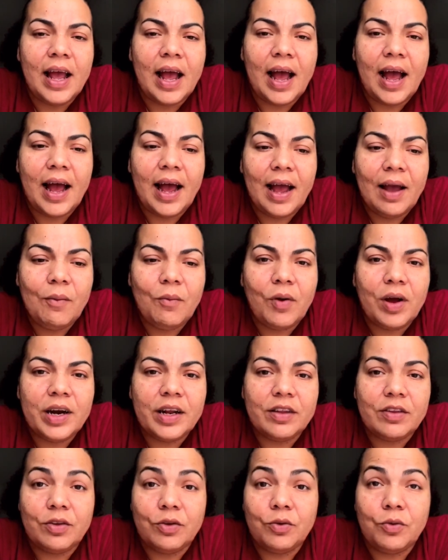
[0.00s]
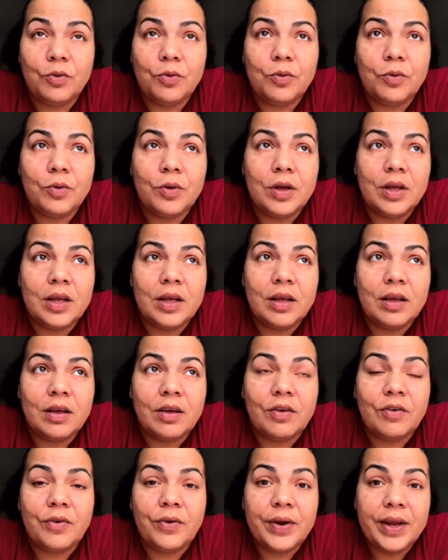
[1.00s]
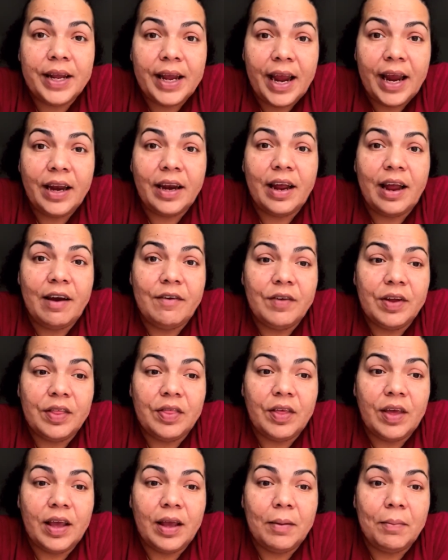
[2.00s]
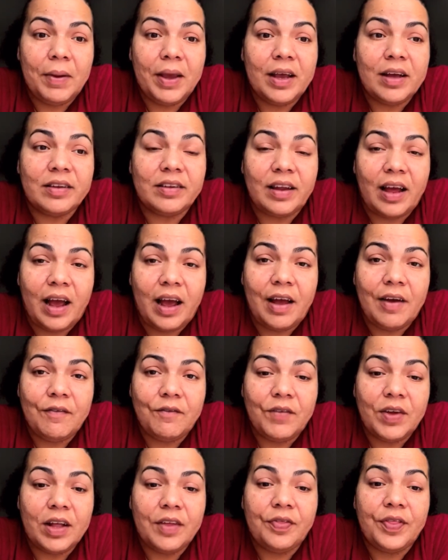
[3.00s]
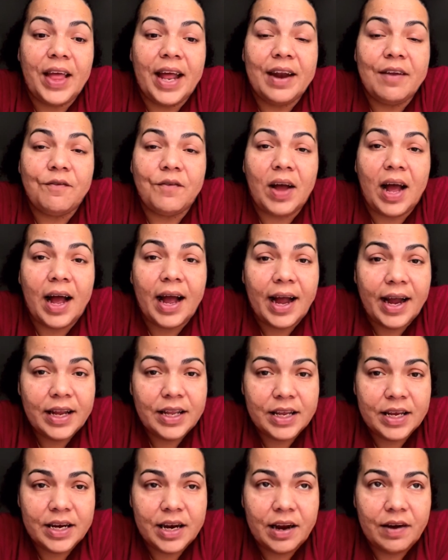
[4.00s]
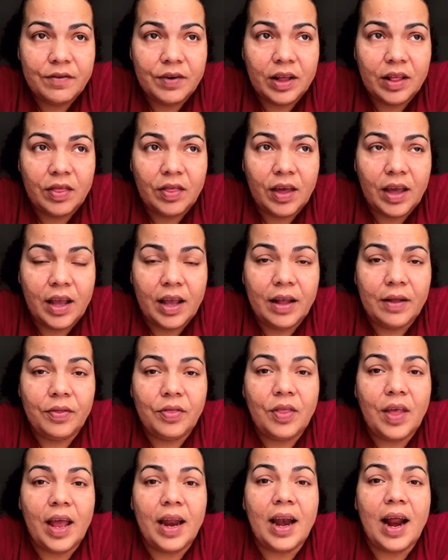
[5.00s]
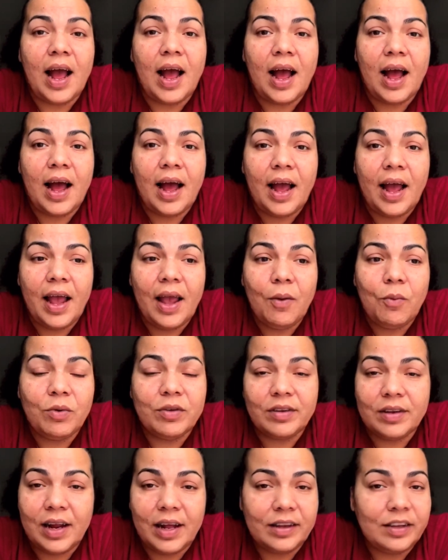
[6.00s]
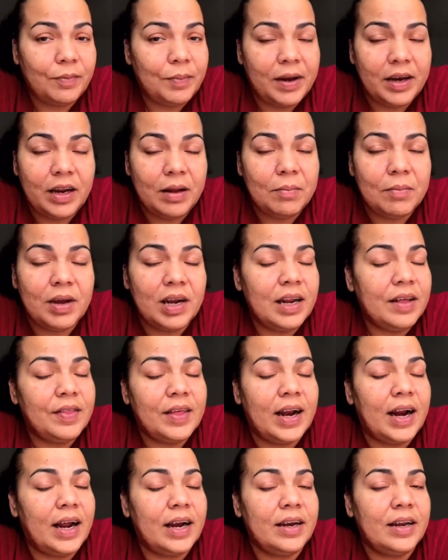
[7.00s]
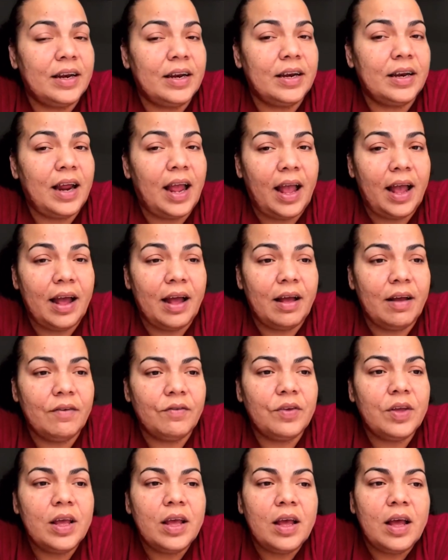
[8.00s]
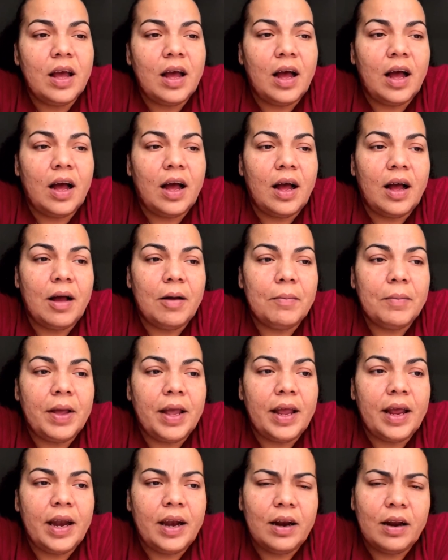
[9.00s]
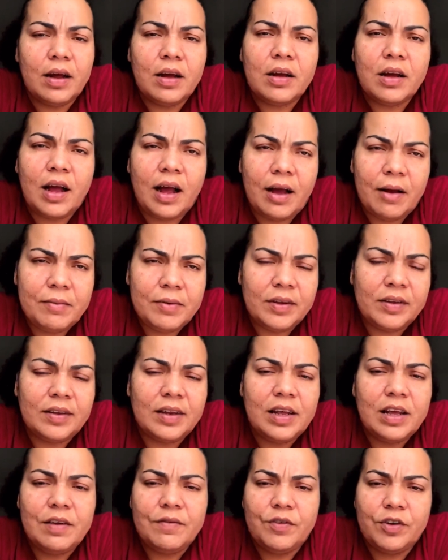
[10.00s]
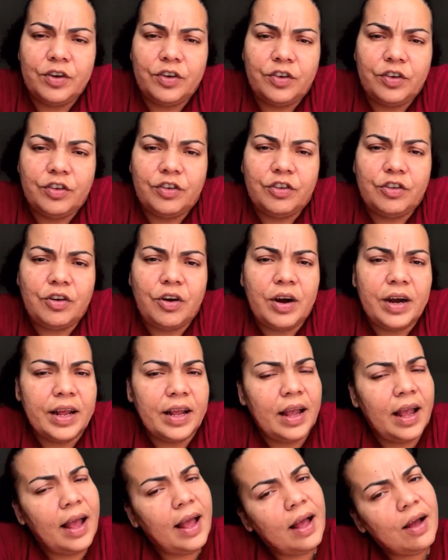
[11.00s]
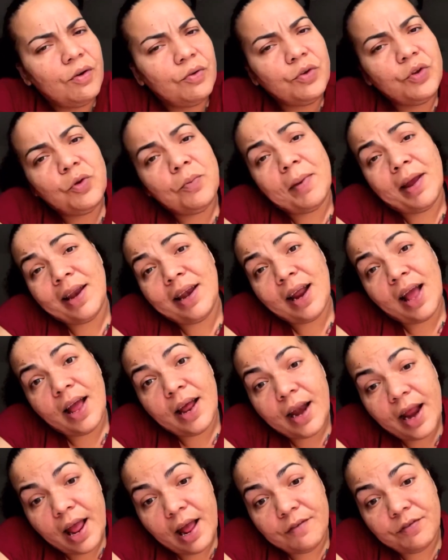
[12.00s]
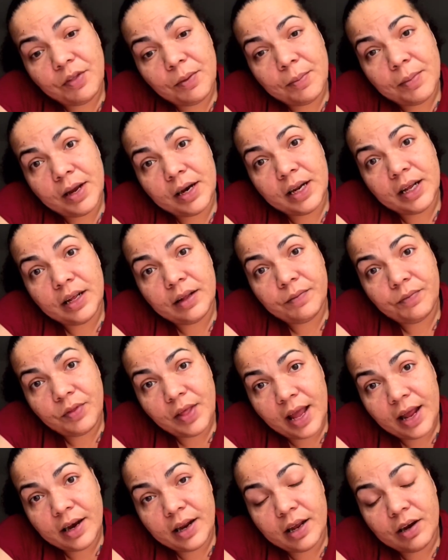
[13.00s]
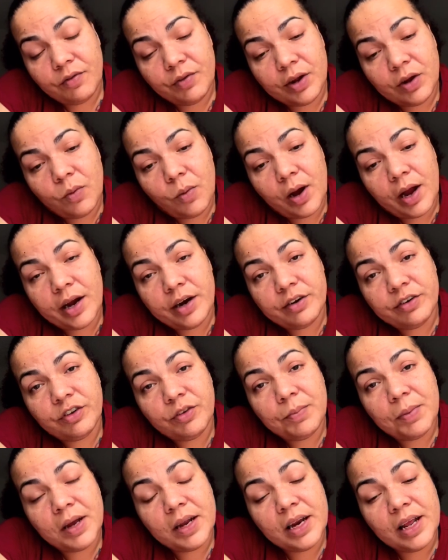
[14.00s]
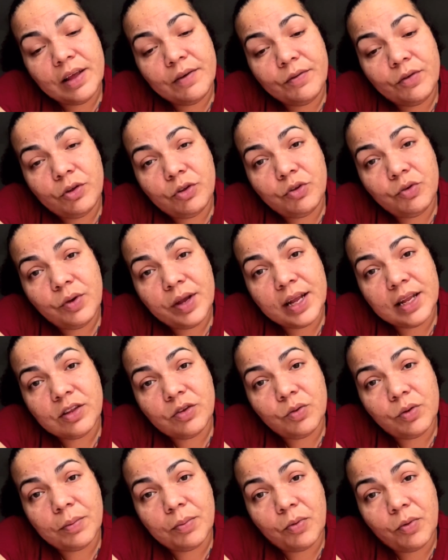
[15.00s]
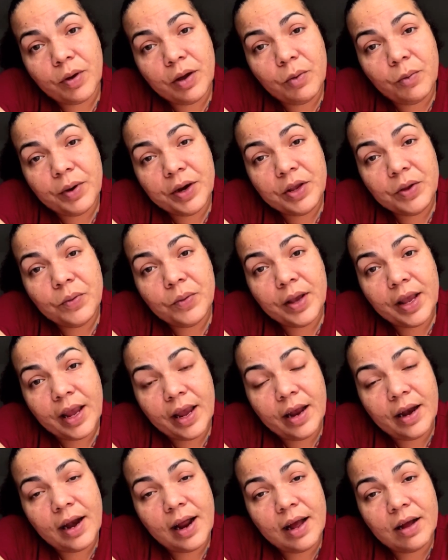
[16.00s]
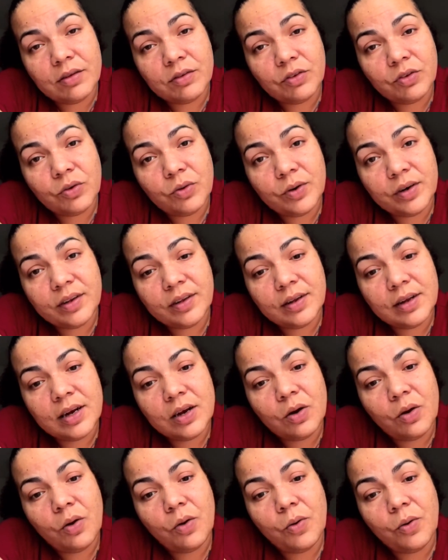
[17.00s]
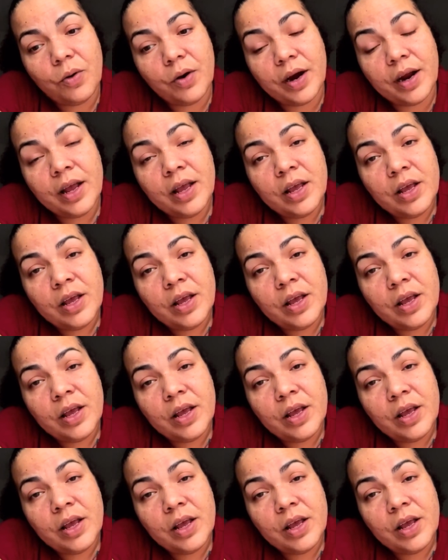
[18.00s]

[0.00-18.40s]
i wanted to create everything because i felt that if i did everything then i was not spending money that i didn't have um, and obviously if you're just starting out you may not have the money that it requires but if you do get to a point where you can outsource it or